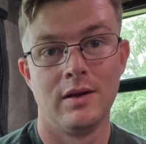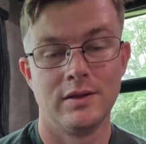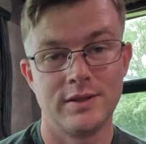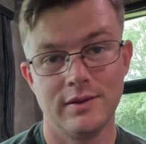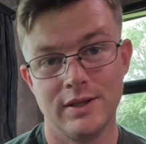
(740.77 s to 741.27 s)

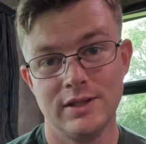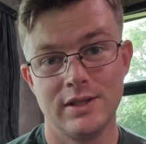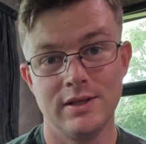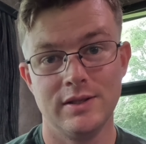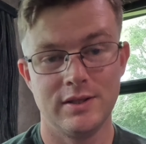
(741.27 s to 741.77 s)
So this
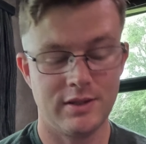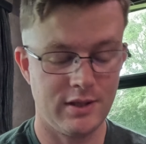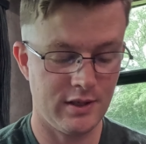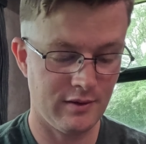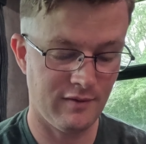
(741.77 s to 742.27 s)
is
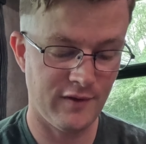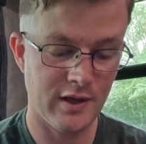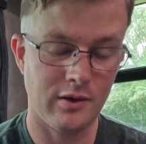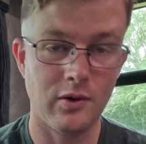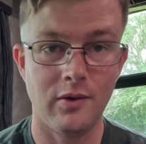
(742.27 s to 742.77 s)
the
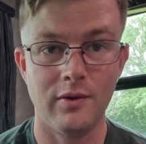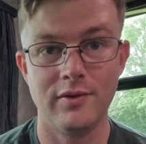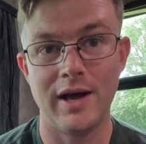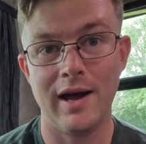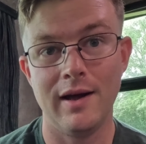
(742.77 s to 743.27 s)
vehicle
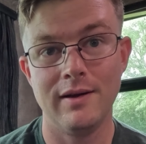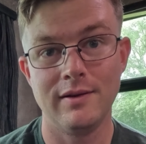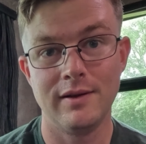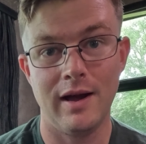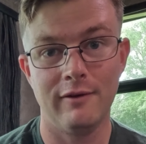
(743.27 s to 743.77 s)
that,
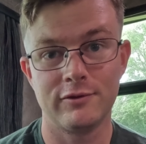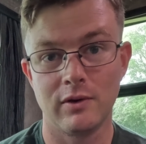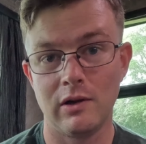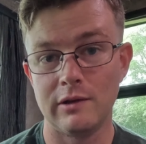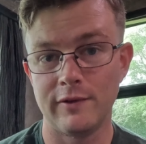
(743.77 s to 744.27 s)
after
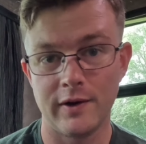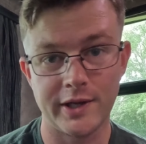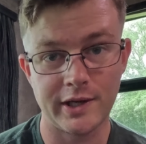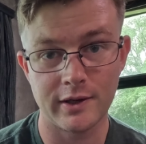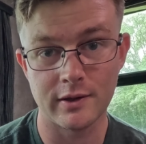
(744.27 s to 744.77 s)
all of our
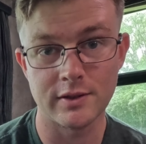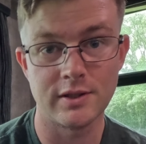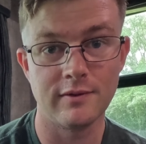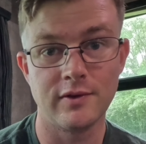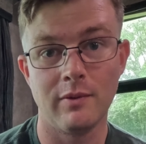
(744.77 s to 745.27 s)
years
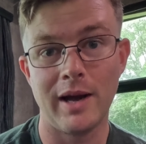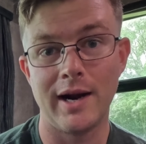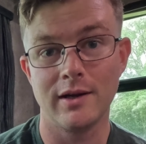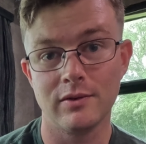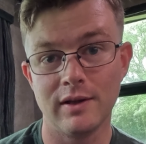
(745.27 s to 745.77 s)
of
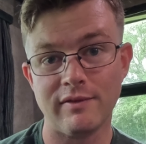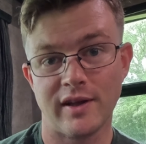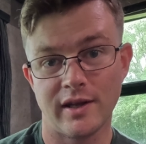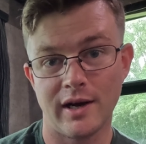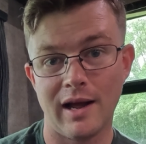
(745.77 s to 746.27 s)
nomadic
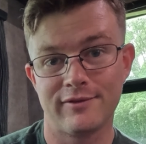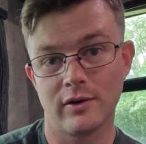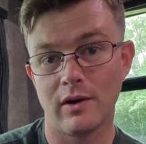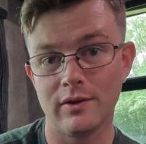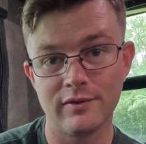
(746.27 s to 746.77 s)
living and
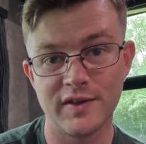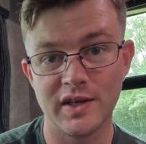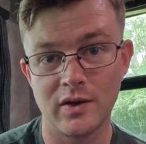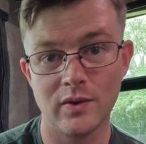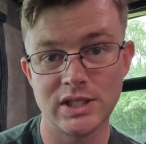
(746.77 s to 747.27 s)
after all the
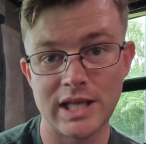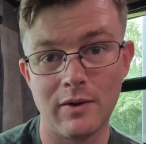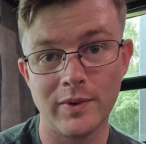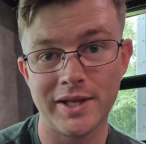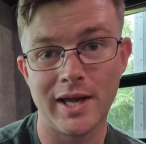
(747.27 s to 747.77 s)
vehicles
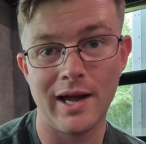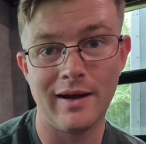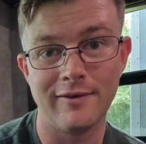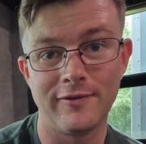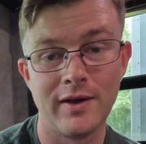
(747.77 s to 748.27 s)
that we
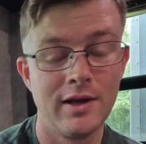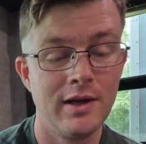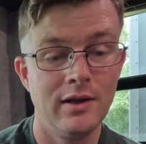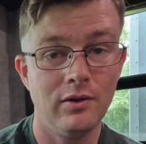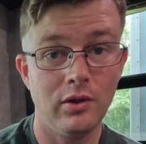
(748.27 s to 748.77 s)
have
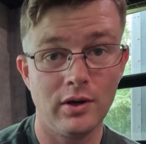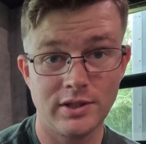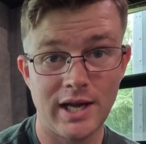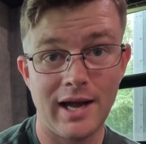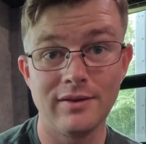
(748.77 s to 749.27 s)

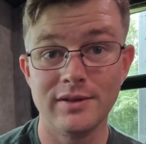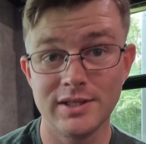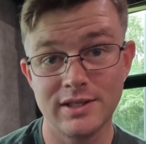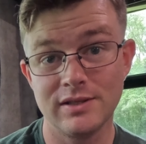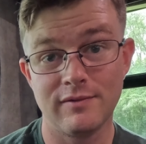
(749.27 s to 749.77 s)
looked at,
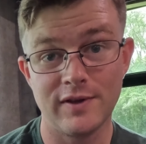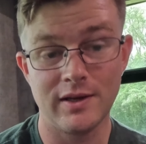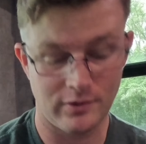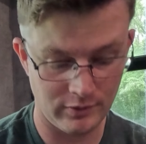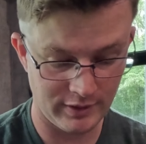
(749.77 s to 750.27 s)
this is the
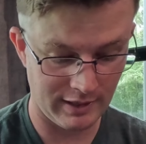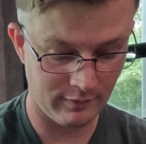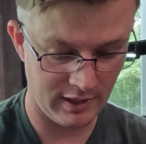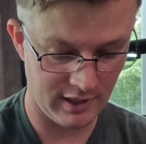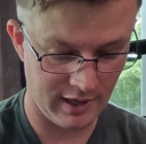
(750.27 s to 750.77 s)
vehicle that
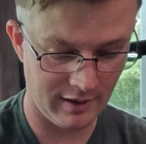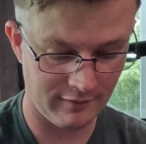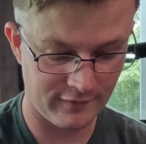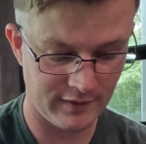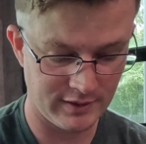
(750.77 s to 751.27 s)
we
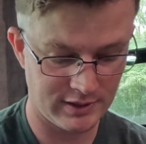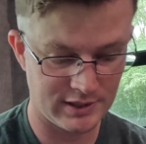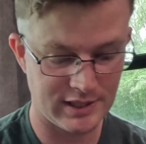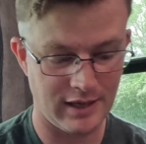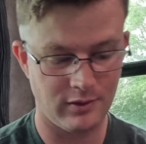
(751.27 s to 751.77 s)
have
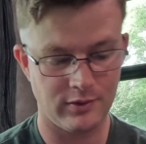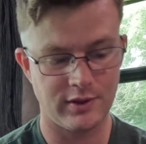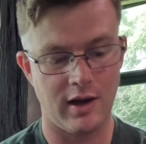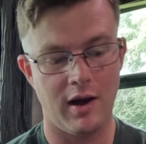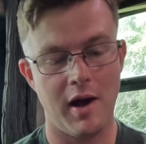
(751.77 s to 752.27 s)
settled
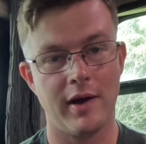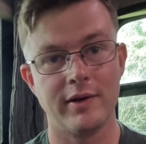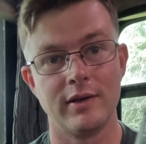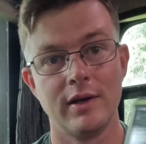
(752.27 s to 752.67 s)
on.